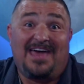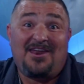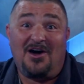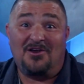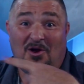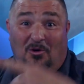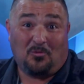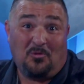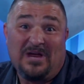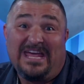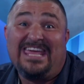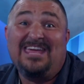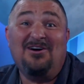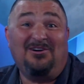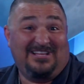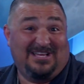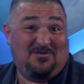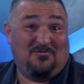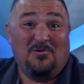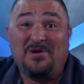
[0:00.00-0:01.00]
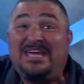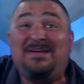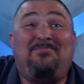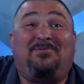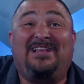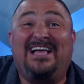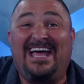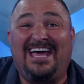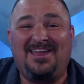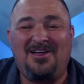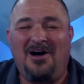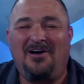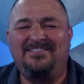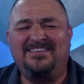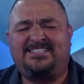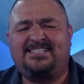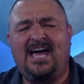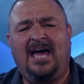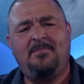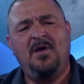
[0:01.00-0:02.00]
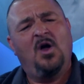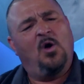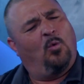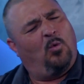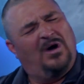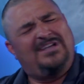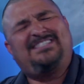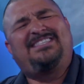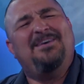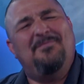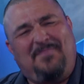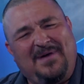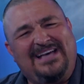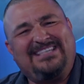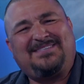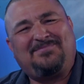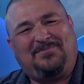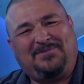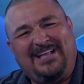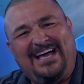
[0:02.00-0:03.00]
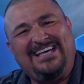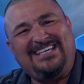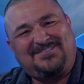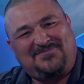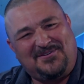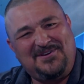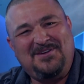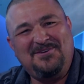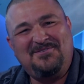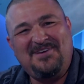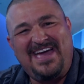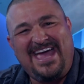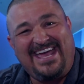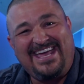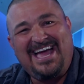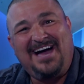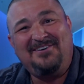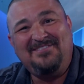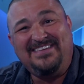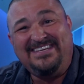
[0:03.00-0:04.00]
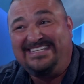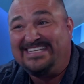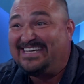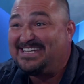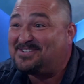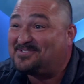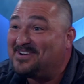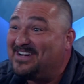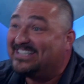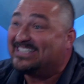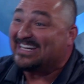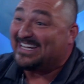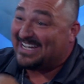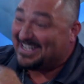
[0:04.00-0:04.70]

on a reel and replay it all the time. What's the best place for you to hang out in the district?